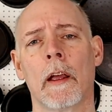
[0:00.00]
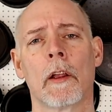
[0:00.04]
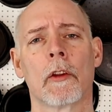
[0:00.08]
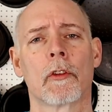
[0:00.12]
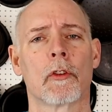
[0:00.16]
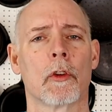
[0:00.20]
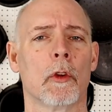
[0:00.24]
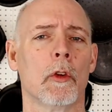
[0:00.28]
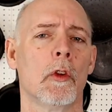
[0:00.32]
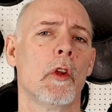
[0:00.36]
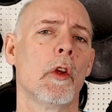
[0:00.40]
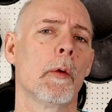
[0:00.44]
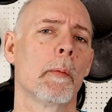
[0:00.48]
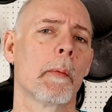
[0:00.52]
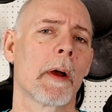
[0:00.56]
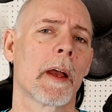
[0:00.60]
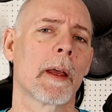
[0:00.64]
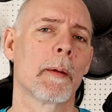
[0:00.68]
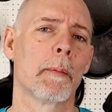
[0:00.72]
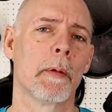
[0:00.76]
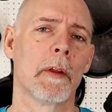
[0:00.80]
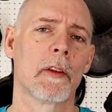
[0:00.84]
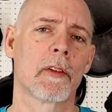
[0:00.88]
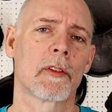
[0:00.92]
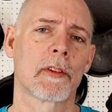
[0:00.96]
So you
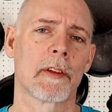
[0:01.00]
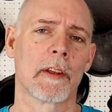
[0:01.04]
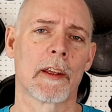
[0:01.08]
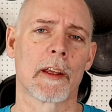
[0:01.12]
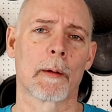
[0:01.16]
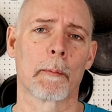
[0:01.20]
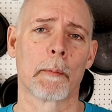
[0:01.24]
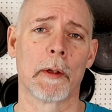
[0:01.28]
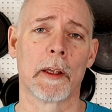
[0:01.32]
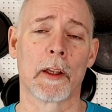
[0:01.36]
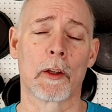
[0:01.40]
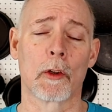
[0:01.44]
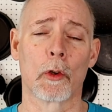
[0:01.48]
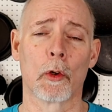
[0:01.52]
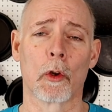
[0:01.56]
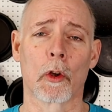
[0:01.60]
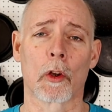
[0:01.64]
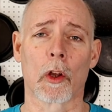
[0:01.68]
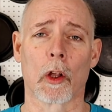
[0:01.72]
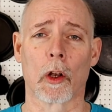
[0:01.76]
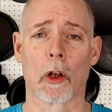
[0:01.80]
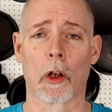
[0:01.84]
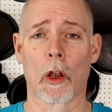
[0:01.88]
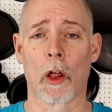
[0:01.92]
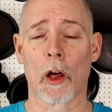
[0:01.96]
may be seeing me
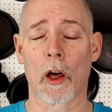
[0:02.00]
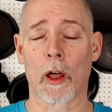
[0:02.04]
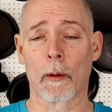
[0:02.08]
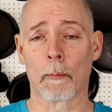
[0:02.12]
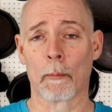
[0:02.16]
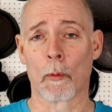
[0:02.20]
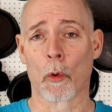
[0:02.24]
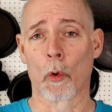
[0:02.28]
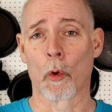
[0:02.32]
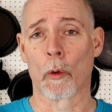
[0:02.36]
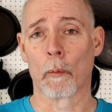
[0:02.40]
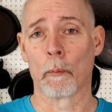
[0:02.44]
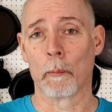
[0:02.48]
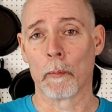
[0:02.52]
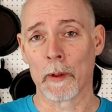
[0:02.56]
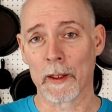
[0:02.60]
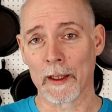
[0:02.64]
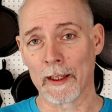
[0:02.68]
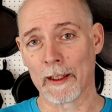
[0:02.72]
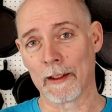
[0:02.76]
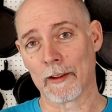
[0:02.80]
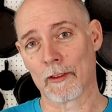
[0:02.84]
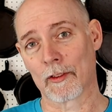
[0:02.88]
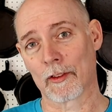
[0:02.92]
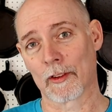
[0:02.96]
cook a lot more
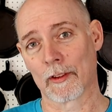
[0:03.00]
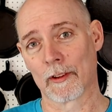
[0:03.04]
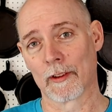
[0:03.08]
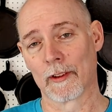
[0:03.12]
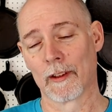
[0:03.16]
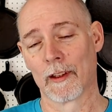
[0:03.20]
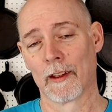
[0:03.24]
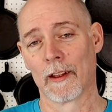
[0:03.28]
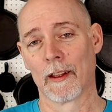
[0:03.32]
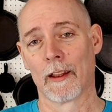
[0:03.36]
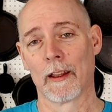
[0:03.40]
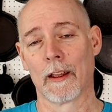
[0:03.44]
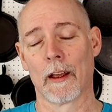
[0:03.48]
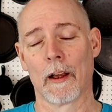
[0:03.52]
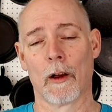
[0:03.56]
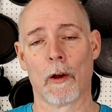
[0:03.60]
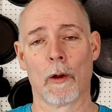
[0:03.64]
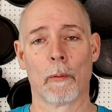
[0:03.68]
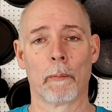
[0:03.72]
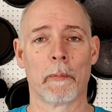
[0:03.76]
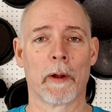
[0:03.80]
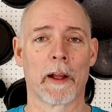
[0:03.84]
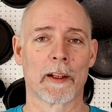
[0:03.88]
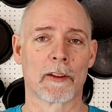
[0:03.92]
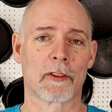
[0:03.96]
meats
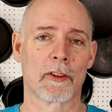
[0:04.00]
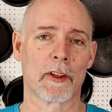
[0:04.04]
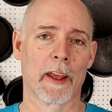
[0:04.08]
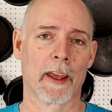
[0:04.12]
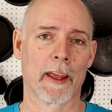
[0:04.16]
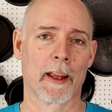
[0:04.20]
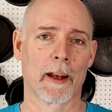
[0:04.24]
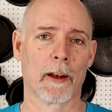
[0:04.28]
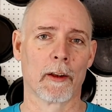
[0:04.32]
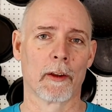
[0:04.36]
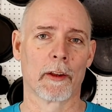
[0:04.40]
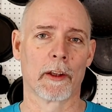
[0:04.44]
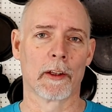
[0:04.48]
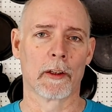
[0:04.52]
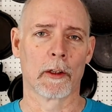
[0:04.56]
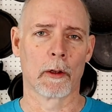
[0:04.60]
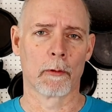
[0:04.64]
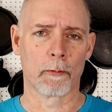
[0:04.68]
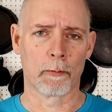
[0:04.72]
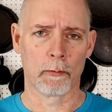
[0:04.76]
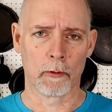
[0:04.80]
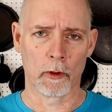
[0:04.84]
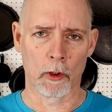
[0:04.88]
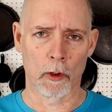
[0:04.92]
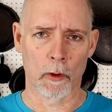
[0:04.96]
on my channel in
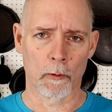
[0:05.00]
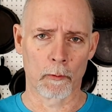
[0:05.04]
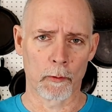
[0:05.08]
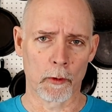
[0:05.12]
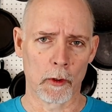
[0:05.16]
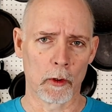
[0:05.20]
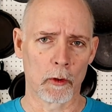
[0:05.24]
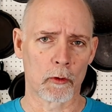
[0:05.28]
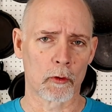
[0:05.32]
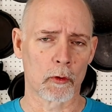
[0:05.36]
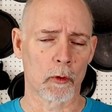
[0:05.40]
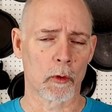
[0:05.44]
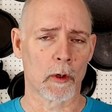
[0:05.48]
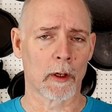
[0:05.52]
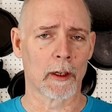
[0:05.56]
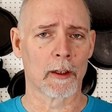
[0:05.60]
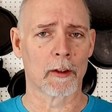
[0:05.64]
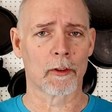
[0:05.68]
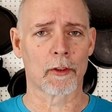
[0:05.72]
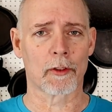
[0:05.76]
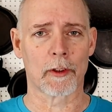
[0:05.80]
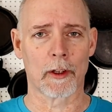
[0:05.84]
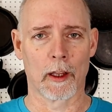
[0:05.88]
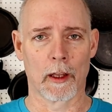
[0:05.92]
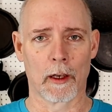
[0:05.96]
the near future
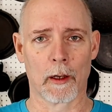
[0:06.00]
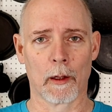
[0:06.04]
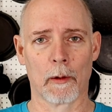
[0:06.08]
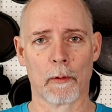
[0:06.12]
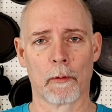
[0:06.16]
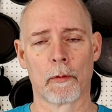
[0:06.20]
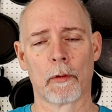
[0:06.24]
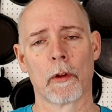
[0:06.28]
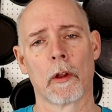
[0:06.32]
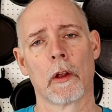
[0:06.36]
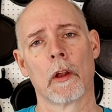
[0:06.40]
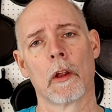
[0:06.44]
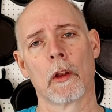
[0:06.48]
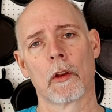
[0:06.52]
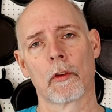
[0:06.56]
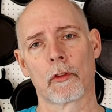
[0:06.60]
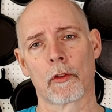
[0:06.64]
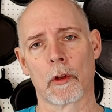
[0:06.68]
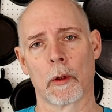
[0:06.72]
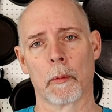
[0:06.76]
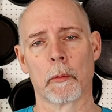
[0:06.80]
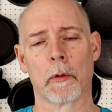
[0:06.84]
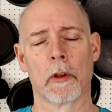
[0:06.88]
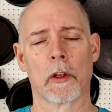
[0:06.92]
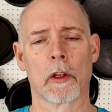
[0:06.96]
instead of
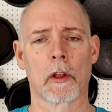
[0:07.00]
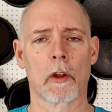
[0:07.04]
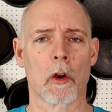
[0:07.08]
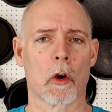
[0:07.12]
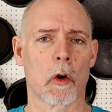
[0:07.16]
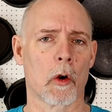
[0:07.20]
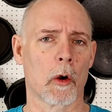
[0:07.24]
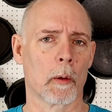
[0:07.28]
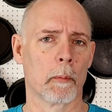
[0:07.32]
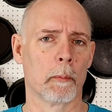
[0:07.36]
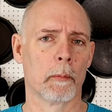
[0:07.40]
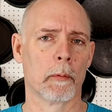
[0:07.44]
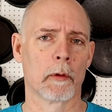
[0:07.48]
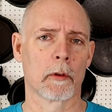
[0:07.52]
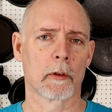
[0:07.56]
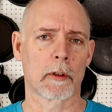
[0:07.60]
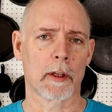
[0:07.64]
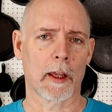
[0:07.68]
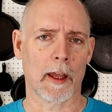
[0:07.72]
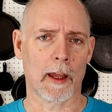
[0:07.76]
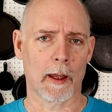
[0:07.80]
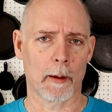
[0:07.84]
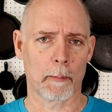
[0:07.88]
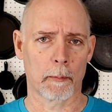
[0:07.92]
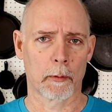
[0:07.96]
some of the carb
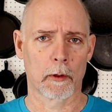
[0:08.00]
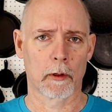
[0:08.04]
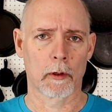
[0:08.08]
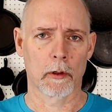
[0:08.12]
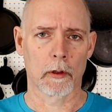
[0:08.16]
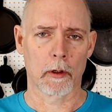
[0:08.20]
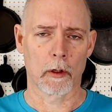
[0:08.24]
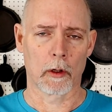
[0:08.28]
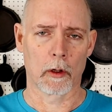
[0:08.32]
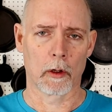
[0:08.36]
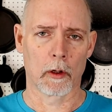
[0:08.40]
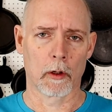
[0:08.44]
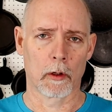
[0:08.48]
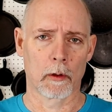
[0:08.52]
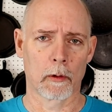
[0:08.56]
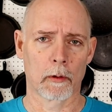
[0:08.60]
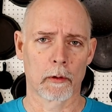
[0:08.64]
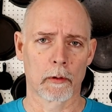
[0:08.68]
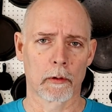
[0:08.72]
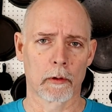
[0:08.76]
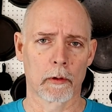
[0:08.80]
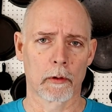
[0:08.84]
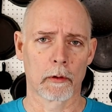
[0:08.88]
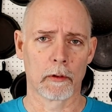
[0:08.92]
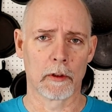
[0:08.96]
type uh,
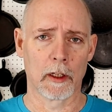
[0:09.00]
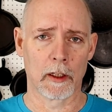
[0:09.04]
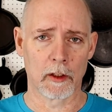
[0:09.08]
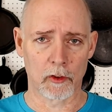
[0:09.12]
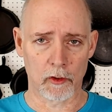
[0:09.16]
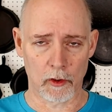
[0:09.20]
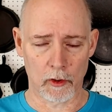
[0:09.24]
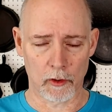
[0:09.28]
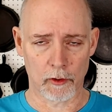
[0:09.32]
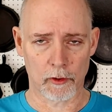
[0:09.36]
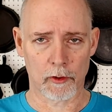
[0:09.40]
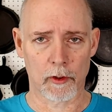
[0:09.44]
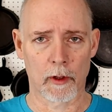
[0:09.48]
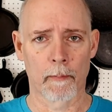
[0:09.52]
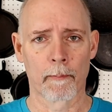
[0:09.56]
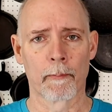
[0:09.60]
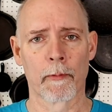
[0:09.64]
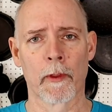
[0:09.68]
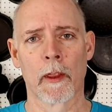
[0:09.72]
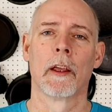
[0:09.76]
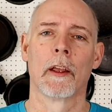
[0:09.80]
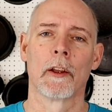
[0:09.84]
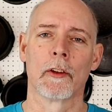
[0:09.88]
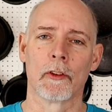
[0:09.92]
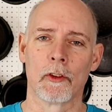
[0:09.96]
dishes.
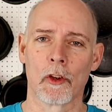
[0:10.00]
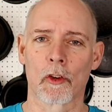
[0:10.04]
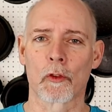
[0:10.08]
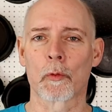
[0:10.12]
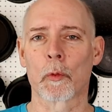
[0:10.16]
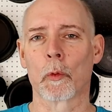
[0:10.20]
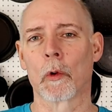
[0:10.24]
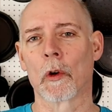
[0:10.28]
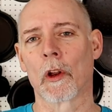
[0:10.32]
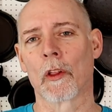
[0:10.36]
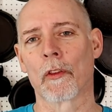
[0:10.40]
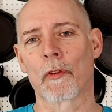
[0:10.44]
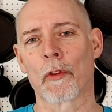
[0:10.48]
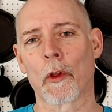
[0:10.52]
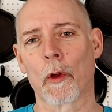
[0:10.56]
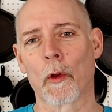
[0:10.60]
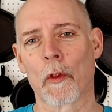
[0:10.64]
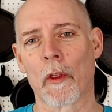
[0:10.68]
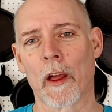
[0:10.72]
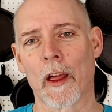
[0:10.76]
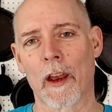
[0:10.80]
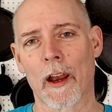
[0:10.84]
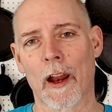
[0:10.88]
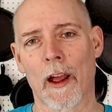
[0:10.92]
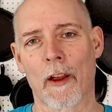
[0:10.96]
Just want to
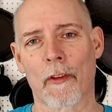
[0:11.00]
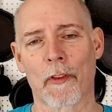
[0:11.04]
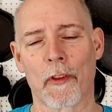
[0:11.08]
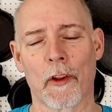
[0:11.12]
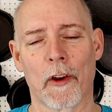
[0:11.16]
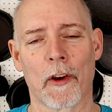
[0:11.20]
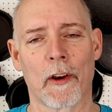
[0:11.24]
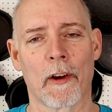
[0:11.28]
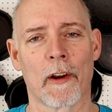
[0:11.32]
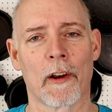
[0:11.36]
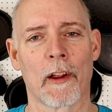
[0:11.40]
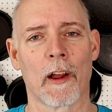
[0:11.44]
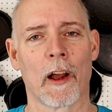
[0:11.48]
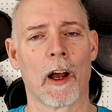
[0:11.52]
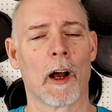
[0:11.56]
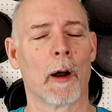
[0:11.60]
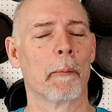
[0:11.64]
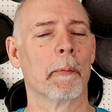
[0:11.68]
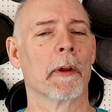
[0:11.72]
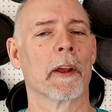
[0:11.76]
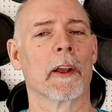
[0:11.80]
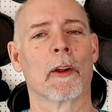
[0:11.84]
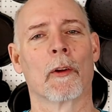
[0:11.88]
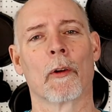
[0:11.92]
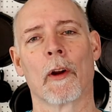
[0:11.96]
throw that out there.
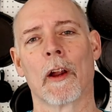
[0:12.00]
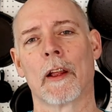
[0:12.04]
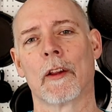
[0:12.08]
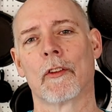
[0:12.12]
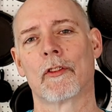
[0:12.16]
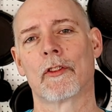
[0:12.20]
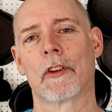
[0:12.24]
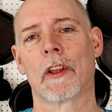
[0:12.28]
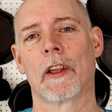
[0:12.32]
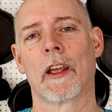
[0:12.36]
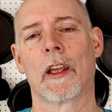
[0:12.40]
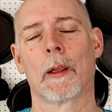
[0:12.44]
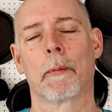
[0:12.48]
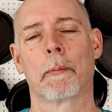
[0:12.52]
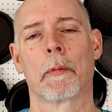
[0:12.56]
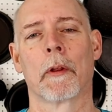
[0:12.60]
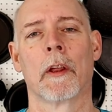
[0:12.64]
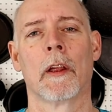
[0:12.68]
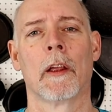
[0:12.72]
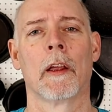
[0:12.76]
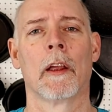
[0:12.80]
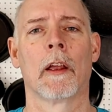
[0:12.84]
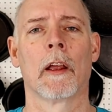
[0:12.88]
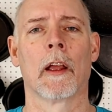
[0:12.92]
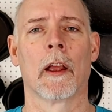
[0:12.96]
I'm in great shape.
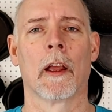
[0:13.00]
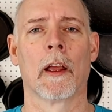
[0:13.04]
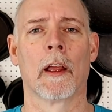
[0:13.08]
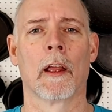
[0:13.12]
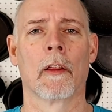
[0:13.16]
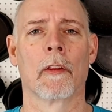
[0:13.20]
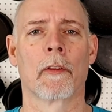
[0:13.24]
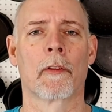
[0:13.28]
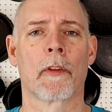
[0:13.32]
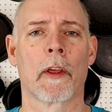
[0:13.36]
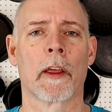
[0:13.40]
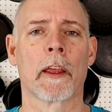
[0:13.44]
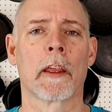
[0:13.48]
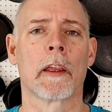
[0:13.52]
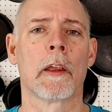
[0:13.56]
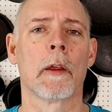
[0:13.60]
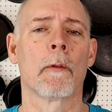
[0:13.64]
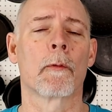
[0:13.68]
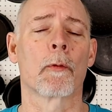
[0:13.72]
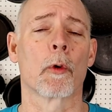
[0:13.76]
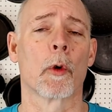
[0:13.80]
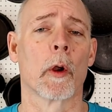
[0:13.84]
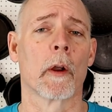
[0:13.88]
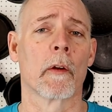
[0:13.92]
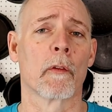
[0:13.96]
And thank
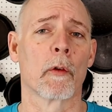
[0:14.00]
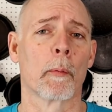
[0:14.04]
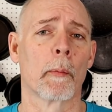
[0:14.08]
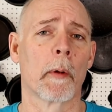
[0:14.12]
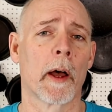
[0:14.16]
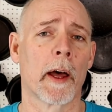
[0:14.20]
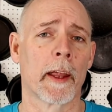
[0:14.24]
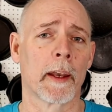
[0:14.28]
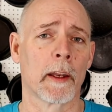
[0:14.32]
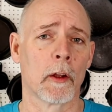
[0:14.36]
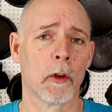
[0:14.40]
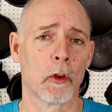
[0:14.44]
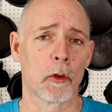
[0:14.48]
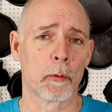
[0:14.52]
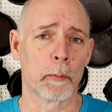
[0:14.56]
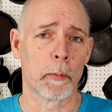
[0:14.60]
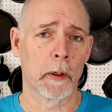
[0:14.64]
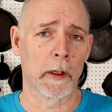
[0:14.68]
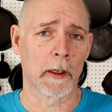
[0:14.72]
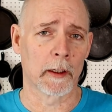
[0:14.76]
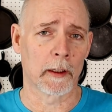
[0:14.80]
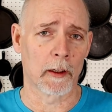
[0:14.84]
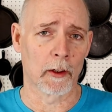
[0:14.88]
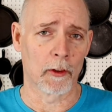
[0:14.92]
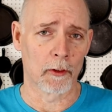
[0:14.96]
you for everybody who's
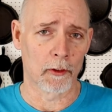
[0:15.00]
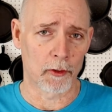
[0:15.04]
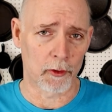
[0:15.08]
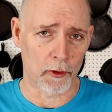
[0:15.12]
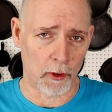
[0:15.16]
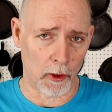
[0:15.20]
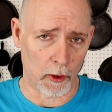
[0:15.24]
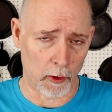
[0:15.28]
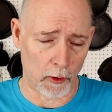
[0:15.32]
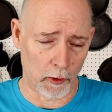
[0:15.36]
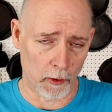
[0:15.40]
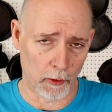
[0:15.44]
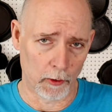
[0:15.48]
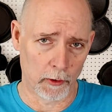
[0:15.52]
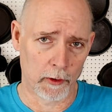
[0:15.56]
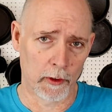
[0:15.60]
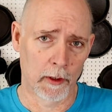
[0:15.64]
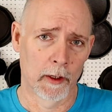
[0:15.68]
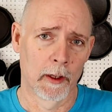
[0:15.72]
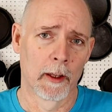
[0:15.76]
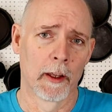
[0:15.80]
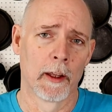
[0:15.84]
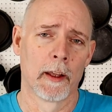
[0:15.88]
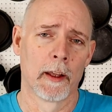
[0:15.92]
been concerned.